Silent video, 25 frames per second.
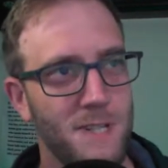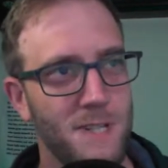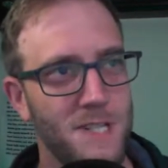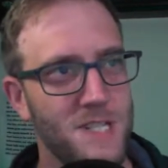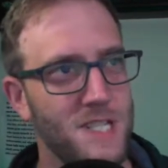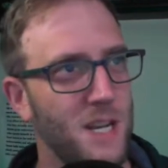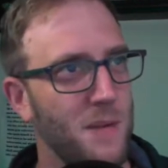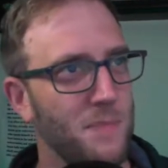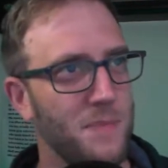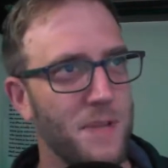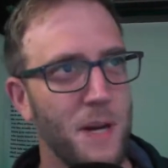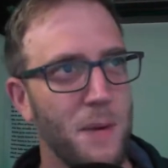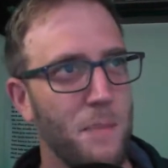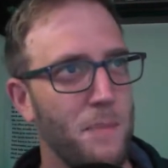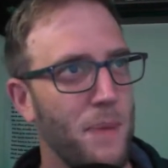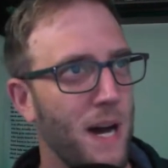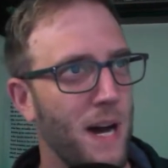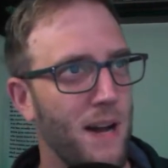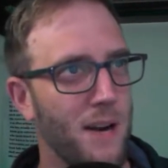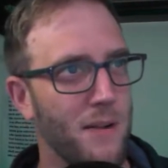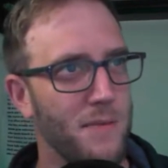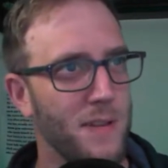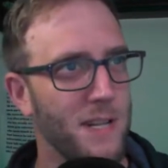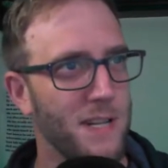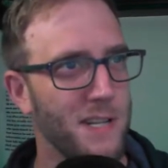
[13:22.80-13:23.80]
There's something
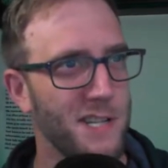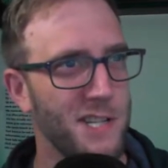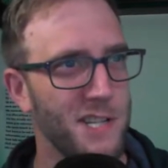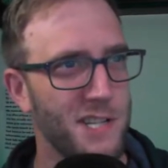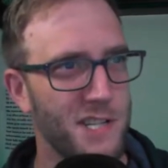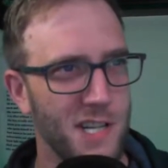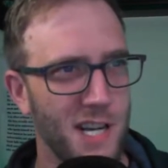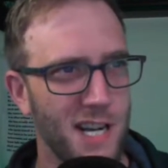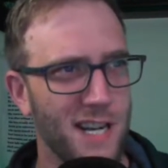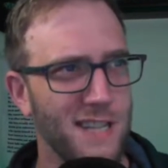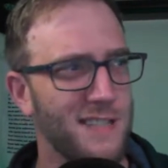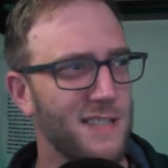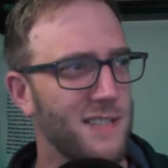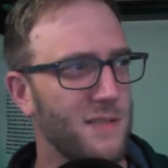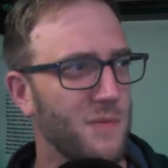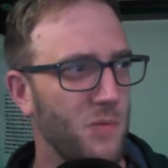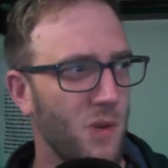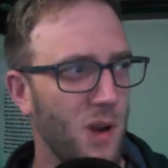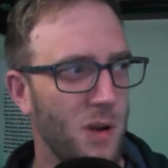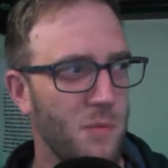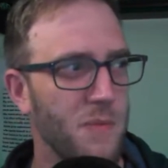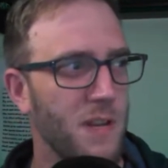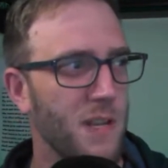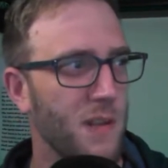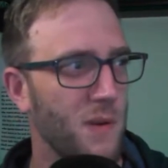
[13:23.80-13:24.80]
about them that just
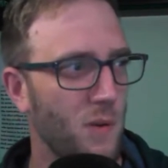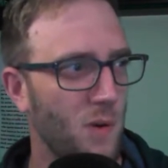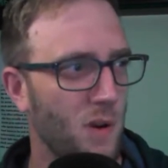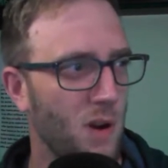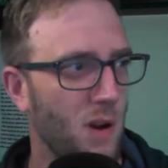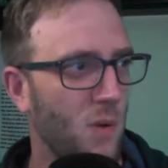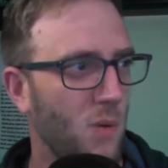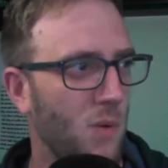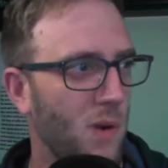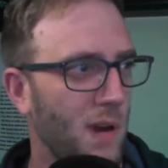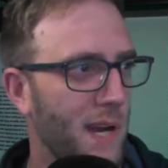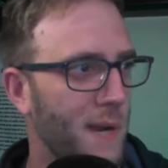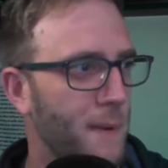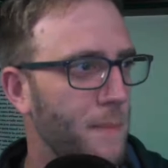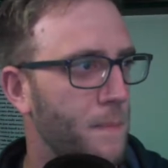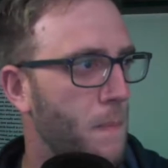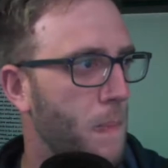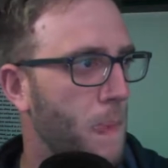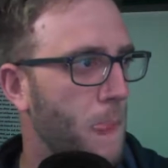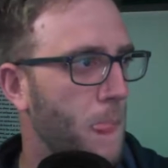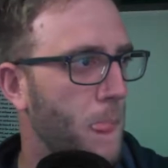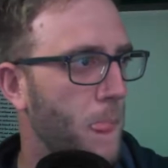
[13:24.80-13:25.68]
rubbed me the wrong way.